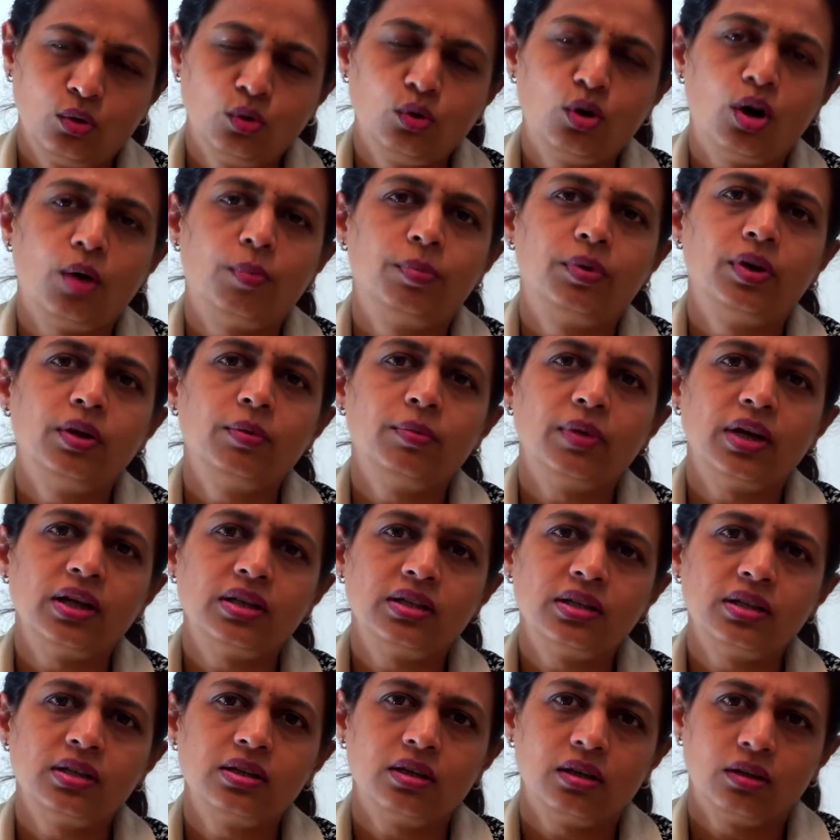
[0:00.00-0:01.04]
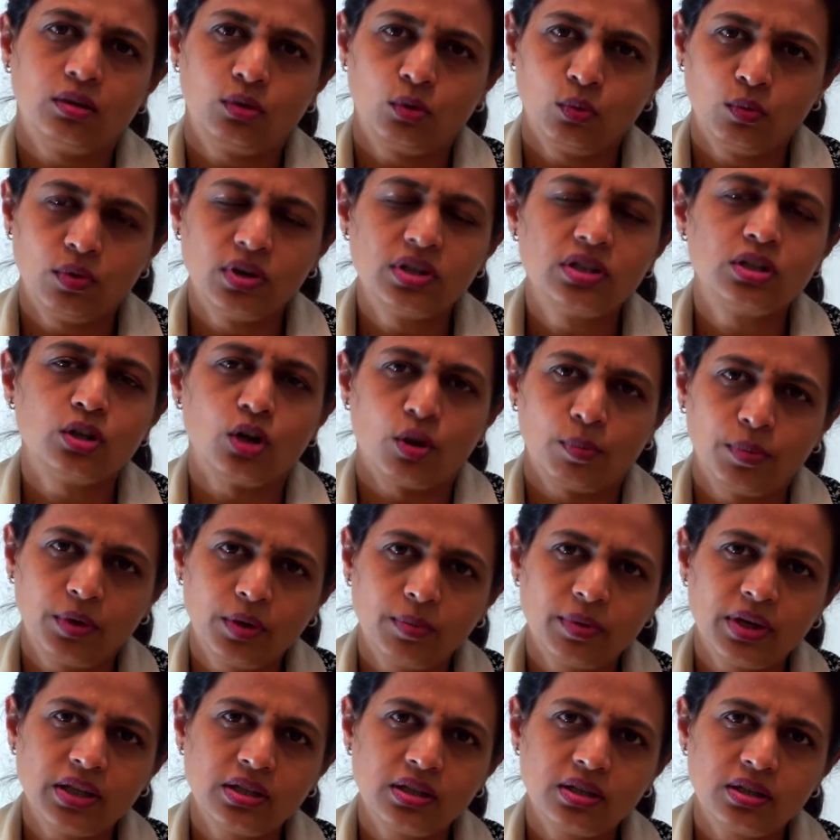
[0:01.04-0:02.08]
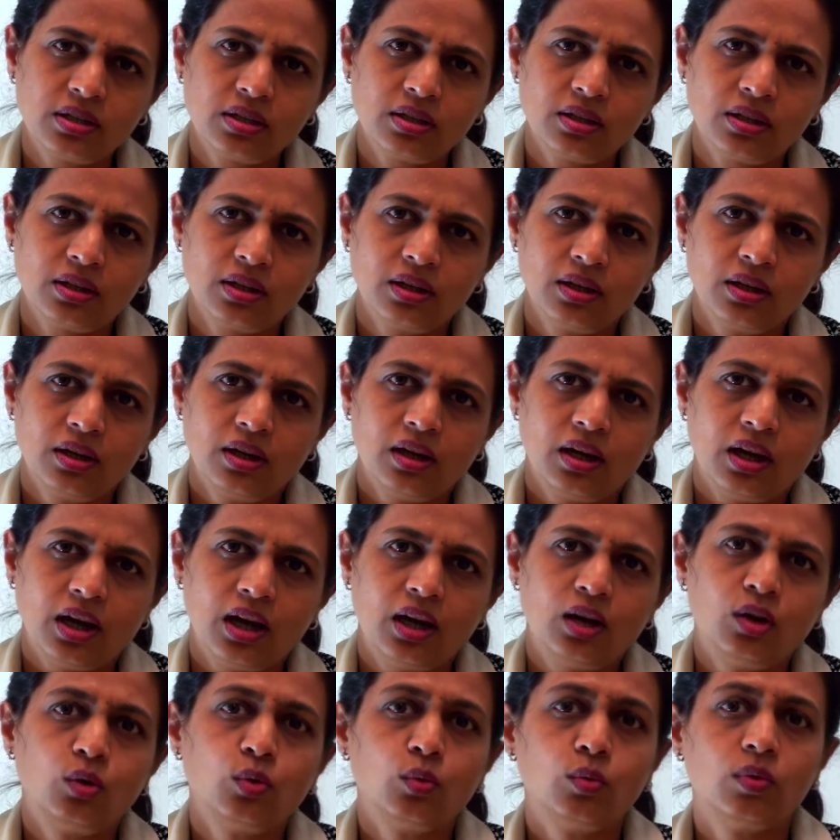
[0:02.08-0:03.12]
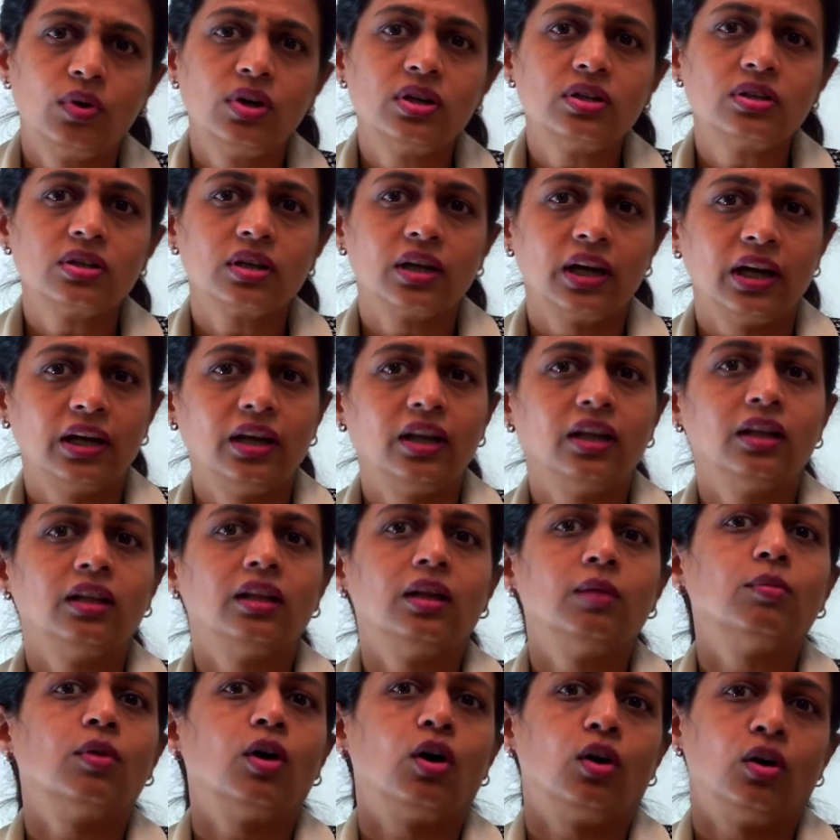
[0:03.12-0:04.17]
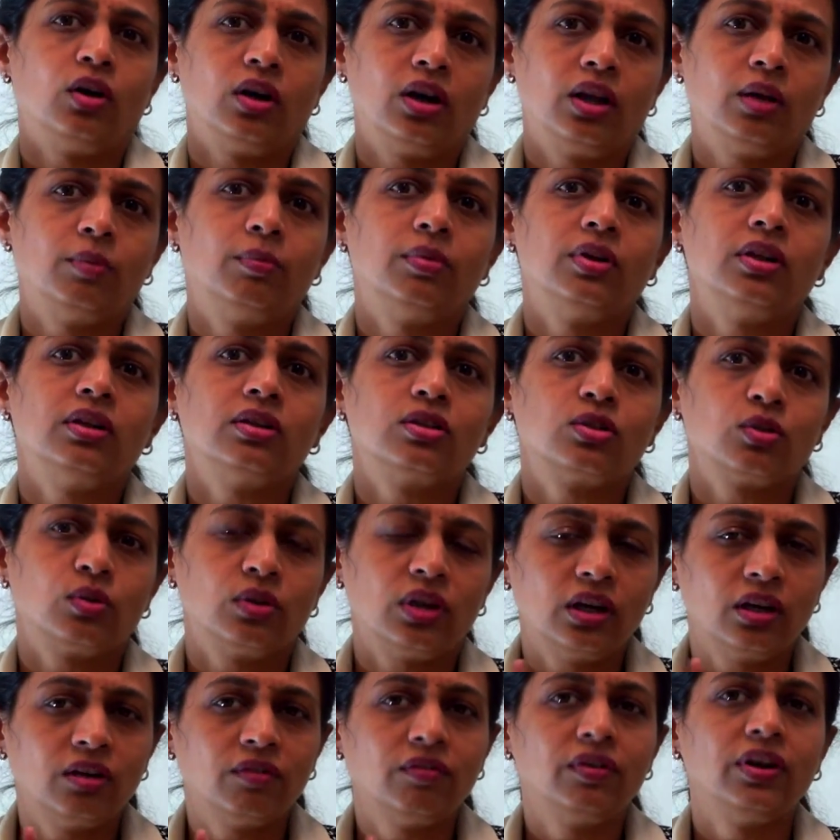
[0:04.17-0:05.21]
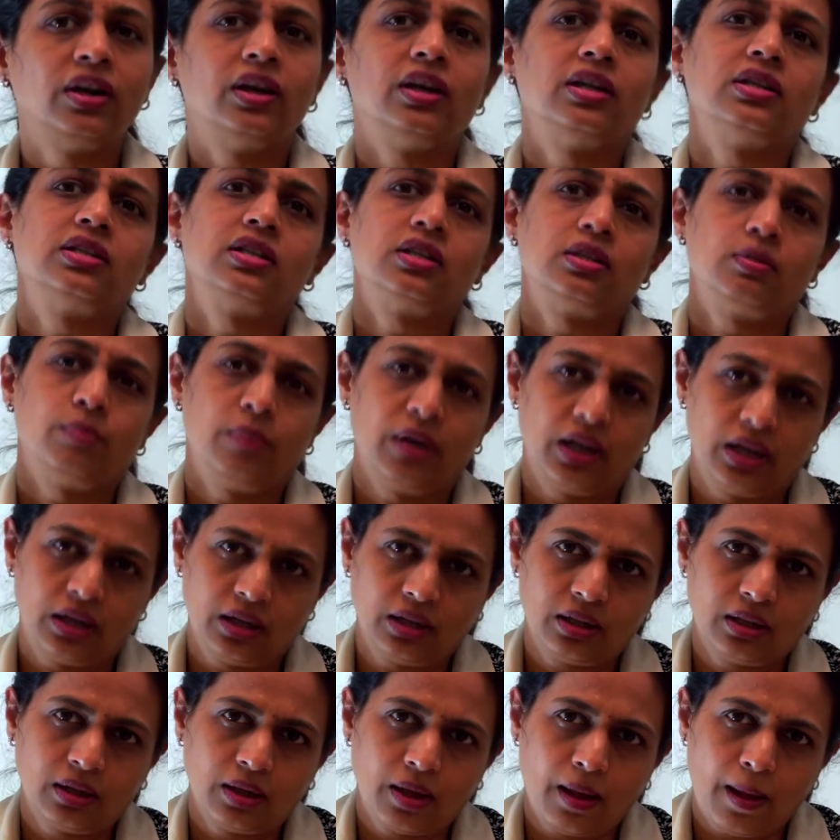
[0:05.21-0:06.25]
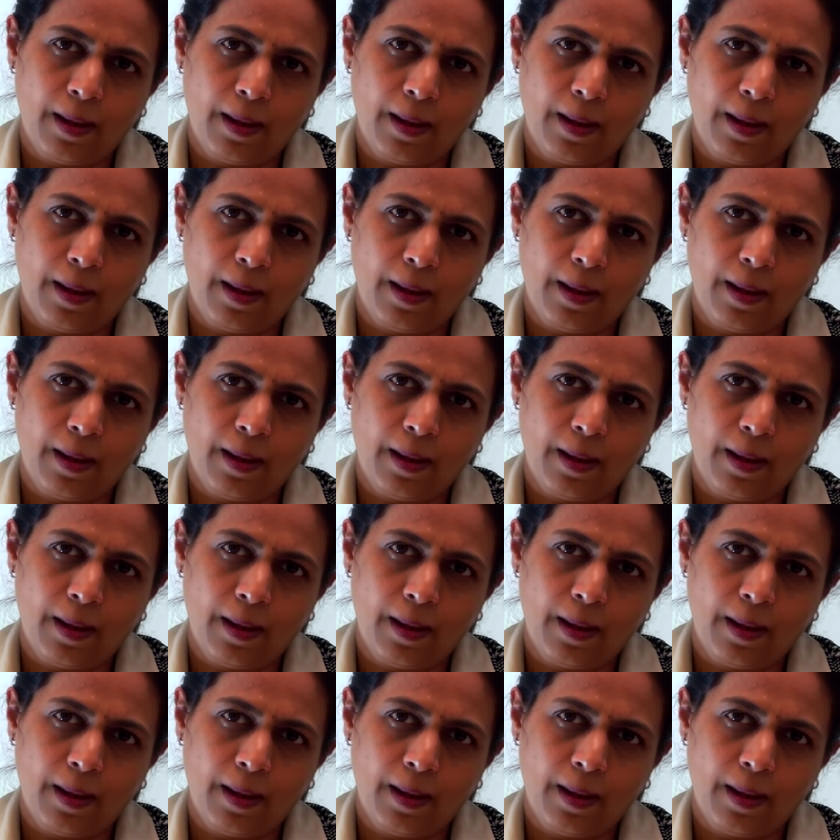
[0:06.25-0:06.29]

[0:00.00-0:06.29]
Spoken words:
to towards the optimization and towards getting them on table so that the fitness is better.